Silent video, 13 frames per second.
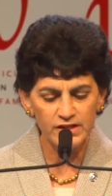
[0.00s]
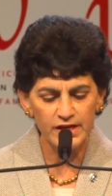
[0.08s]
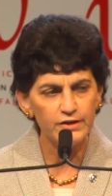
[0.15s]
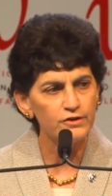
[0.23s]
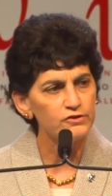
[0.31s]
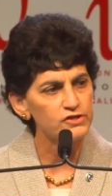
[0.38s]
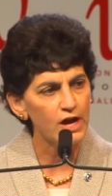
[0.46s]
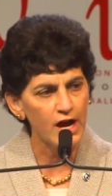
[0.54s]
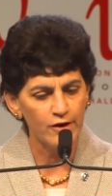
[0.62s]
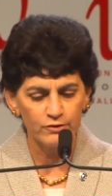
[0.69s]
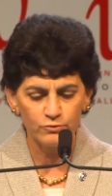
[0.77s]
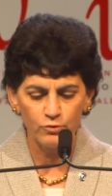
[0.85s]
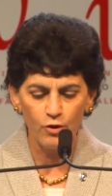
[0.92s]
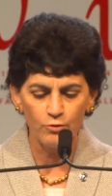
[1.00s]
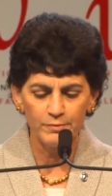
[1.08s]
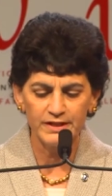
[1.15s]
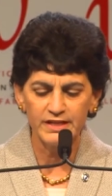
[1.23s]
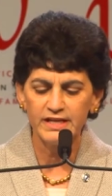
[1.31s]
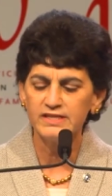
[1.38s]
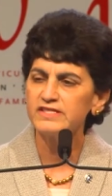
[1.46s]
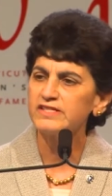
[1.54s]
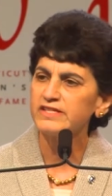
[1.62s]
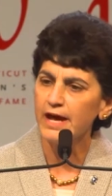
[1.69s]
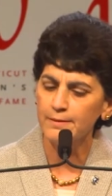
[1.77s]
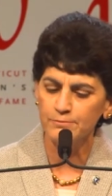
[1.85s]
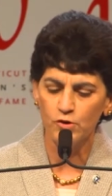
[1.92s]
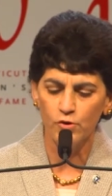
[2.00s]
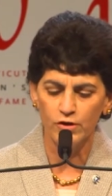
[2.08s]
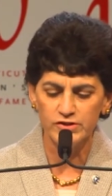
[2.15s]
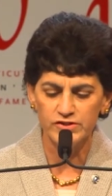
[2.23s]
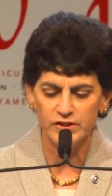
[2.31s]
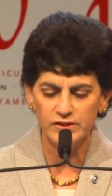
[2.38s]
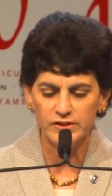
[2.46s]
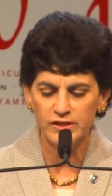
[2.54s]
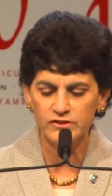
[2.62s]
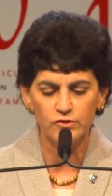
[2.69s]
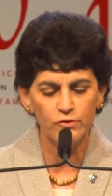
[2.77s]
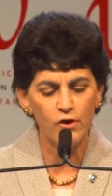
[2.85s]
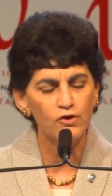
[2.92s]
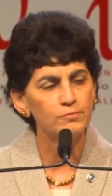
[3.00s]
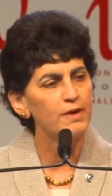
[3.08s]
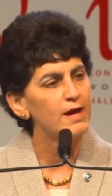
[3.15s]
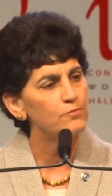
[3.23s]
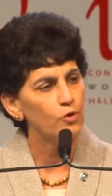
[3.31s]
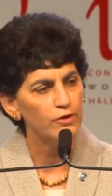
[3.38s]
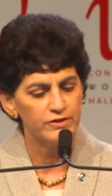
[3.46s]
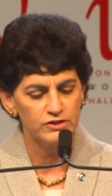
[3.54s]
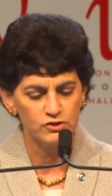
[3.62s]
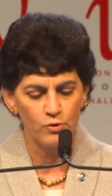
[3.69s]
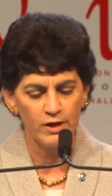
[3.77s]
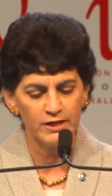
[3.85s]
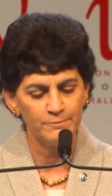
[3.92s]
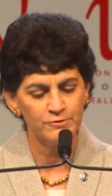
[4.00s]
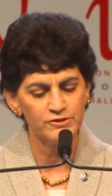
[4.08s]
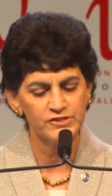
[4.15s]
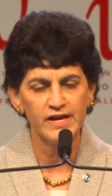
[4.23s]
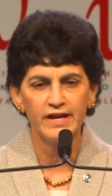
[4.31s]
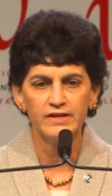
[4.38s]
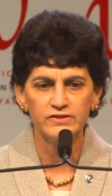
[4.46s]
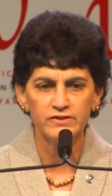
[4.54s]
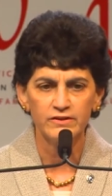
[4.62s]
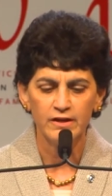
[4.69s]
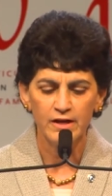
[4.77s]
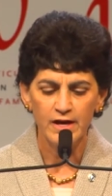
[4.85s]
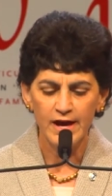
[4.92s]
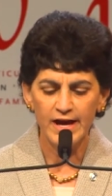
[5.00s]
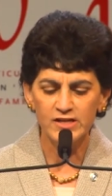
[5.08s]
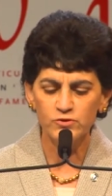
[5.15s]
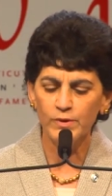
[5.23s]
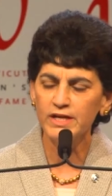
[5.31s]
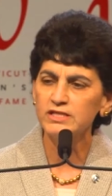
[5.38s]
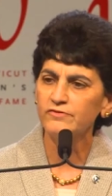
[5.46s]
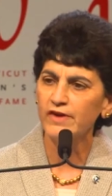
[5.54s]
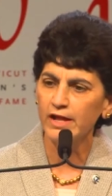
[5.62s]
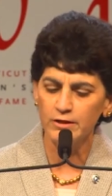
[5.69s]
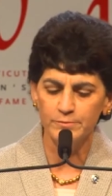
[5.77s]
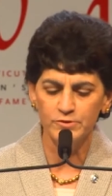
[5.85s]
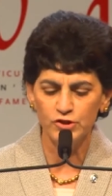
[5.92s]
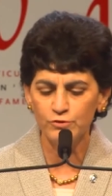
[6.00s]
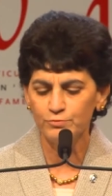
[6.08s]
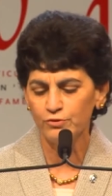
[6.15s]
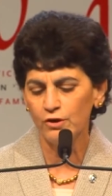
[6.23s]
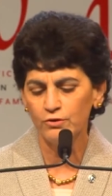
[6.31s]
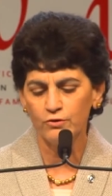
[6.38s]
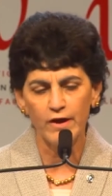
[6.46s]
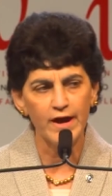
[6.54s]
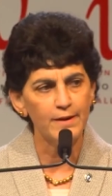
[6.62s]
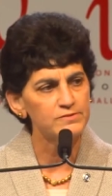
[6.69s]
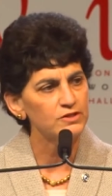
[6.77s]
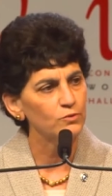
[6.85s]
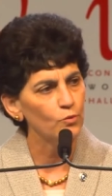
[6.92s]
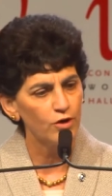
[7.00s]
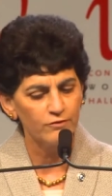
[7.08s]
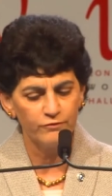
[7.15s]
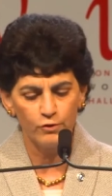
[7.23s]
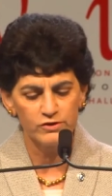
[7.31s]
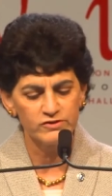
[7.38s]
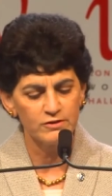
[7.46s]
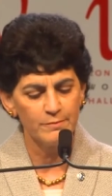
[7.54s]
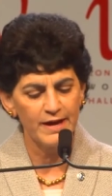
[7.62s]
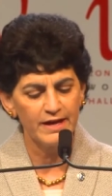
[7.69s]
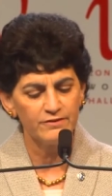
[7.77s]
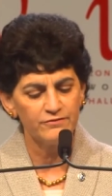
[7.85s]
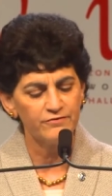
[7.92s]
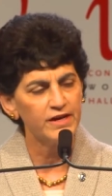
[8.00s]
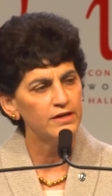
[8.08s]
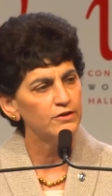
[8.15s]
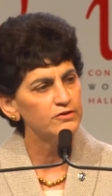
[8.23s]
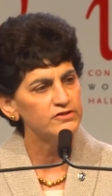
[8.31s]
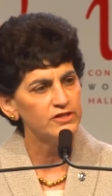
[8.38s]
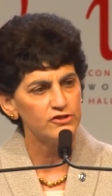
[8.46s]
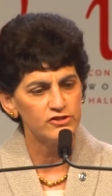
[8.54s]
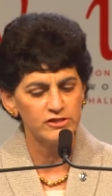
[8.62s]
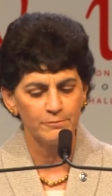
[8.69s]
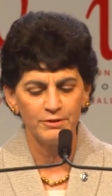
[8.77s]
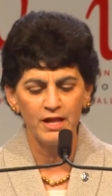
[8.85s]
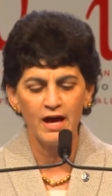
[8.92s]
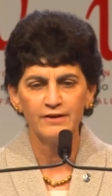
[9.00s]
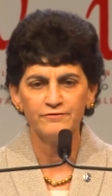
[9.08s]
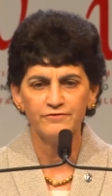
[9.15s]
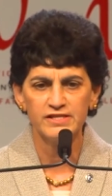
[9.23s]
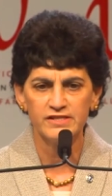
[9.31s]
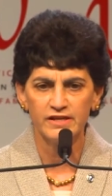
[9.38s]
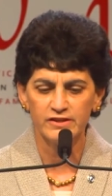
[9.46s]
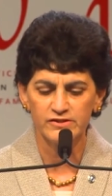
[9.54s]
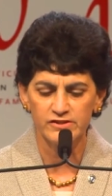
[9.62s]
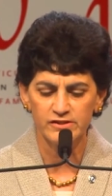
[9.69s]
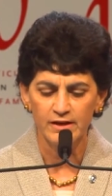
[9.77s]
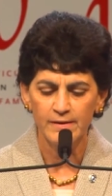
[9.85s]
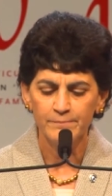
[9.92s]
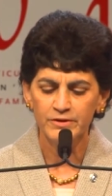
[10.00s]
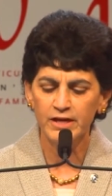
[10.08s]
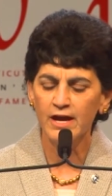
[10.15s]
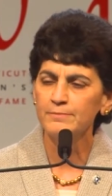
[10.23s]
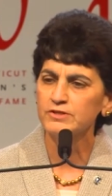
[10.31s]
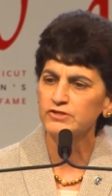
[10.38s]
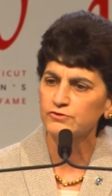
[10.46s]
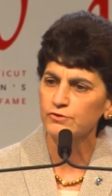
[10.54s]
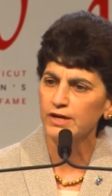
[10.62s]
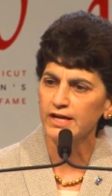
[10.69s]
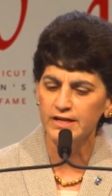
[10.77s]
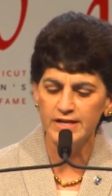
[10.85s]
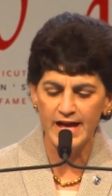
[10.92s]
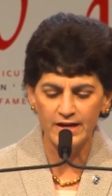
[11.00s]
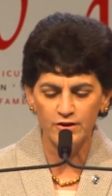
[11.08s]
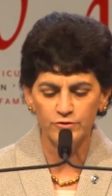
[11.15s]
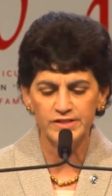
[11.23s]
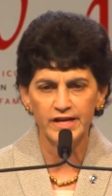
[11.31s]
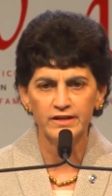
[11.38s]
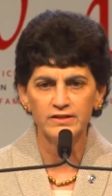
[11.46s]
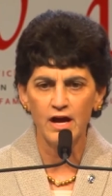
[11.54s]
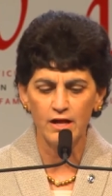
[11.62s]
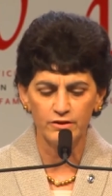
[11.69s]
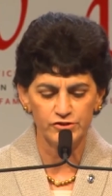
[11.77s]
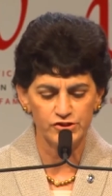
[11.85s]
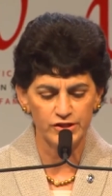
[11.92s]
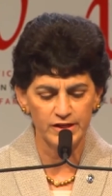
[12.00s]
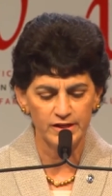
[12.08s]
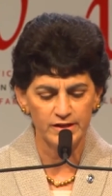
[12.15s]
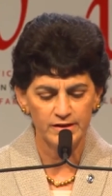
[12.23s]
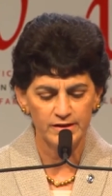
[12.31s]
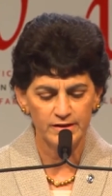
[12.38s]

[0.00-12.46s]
years, our enrollment in STEM courses has grown by more than 20% as we develop new programs in workforce demand fields such as applied physics, chemistry, and nanotechnology.